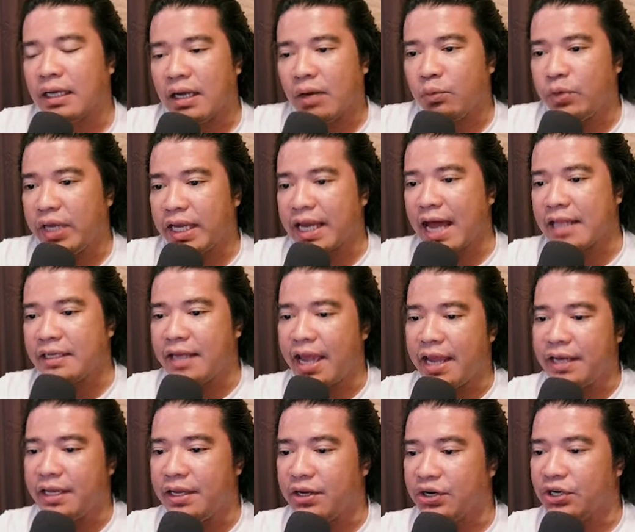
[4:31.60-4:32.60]
we can
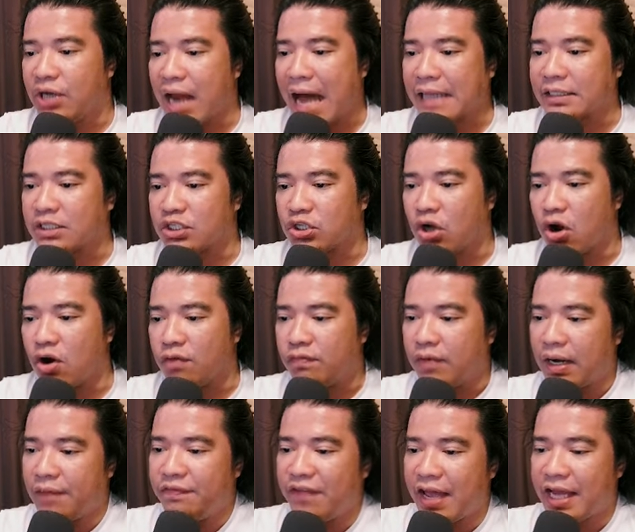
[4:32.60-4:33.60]
gain here lots of
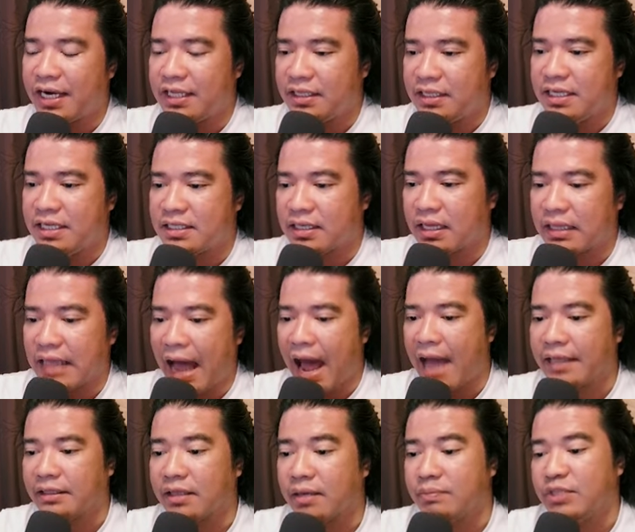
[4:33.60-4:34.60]
uh, very decent
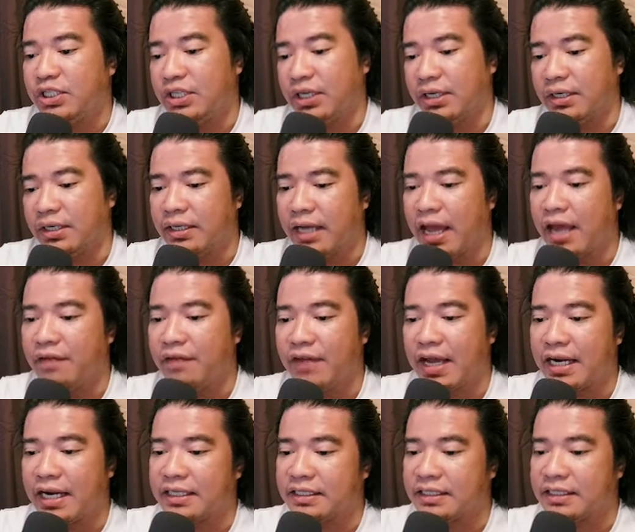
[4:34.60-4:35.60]
items here and
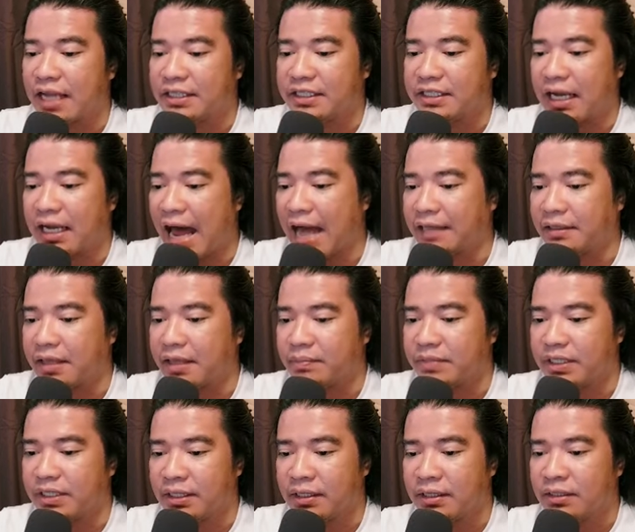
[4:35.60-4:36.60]
very essential
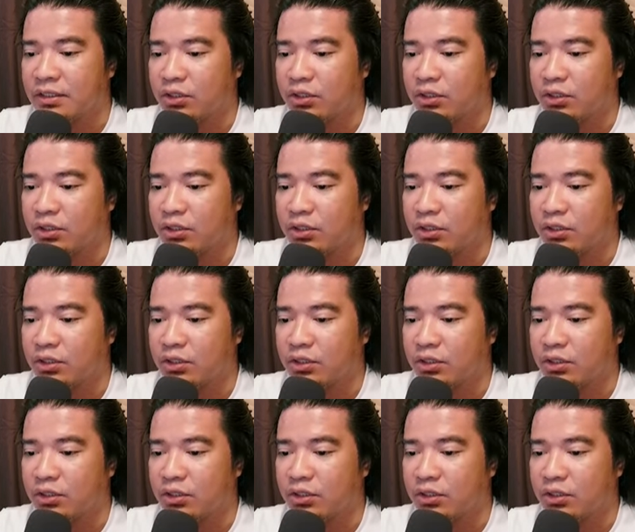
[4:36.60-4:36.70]
items.